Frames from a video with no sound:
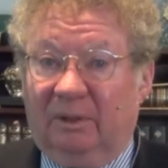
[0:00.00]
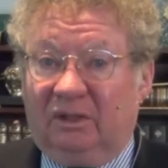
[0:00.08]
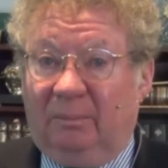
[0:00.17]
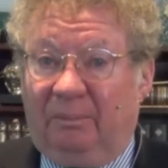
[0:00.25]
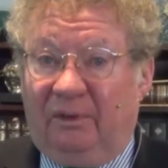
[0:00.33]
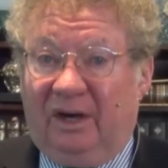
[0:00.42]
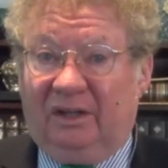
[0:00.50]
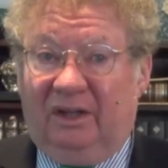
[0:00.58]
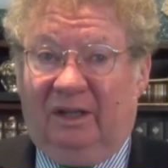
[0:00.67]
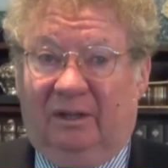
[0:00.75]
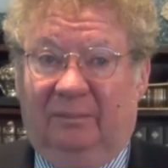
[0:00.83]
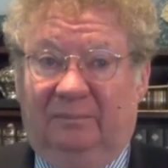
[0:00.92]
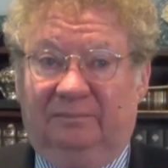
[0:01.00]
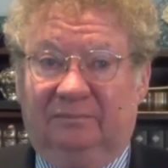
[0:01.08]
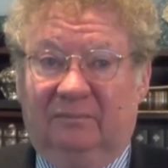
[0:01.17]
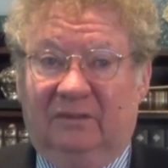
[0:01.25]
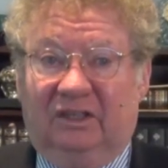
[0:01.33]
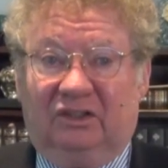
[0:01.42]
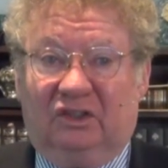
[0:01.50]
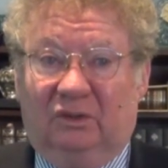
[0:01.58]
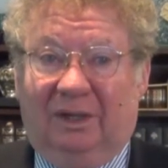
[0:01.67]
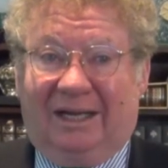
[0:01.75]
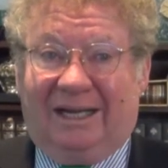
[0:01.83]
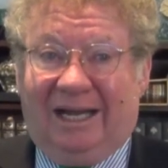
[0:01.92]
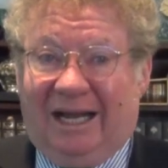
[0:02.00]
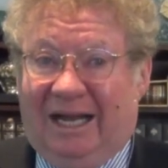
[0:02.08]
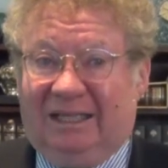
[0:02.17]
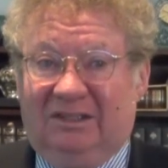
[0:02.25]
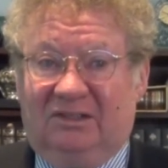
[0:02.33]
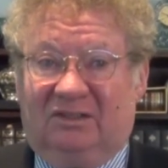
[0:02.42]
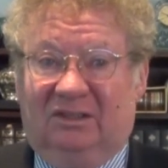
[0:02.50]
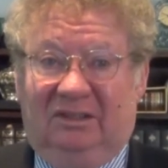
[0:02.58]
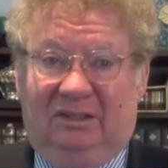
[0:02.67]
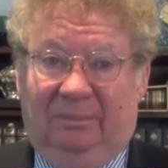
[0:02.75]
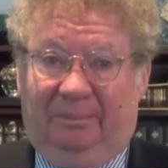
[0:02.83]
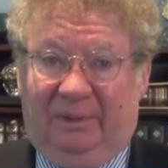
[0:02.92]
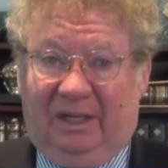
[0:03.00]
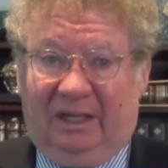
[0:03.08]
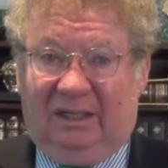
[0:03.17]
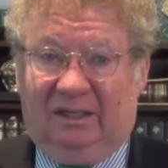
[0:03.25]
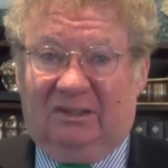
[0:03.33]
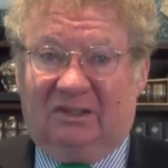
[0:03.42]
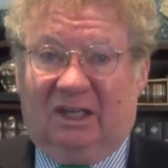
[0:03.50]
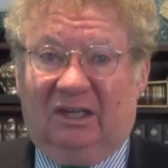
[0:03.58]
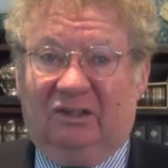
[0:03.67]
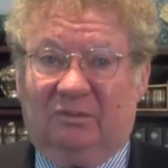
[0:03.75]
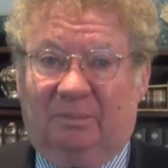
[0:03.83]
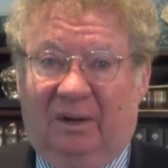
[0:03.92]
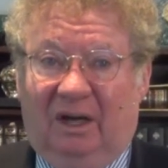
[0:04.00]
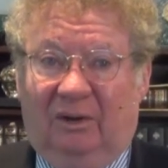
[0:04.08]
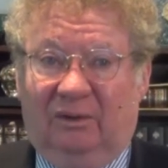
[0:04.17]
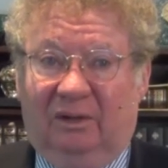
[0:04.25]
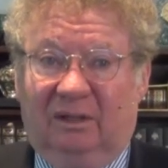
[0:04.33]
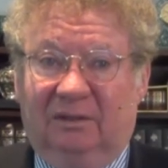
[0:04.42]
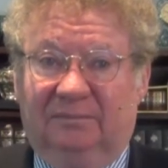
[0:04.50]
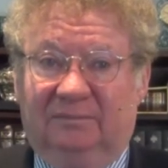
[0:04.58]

but to bring them into a constant dependence on his power.